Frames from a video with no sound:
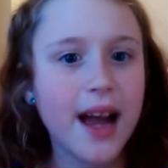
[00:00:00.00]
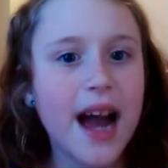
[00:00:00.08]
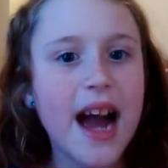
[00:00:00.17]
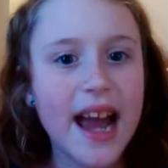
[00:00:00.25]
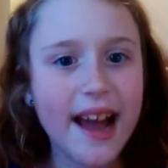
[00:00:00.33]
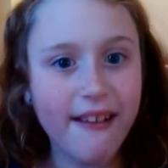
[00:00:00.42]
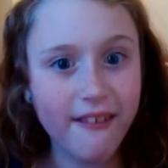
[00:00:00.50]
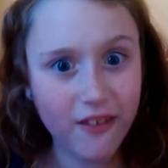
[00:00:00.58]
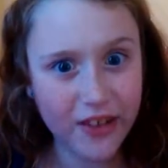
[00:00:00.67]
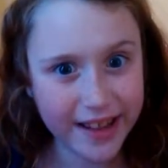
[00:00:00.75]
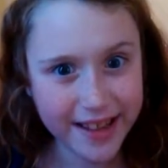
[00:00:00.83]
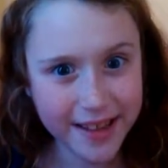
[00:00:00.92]
I have
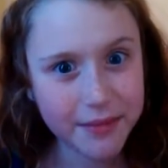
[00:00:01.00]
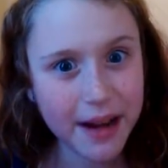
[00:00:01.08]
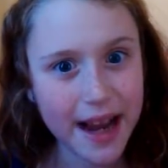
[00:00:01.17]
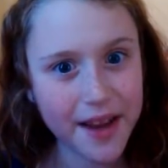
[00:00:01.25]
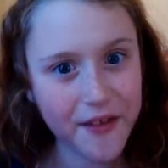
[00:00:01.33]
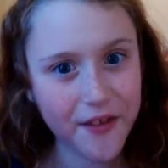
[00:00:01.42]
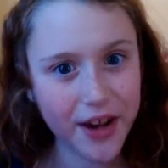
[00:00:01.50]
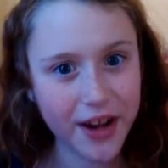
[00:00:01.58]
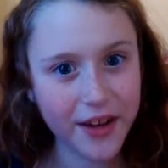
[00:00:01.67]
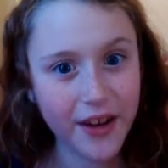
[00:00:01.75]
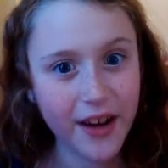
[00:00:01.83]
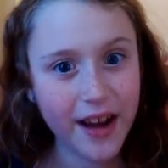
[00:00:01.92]
one surprise for you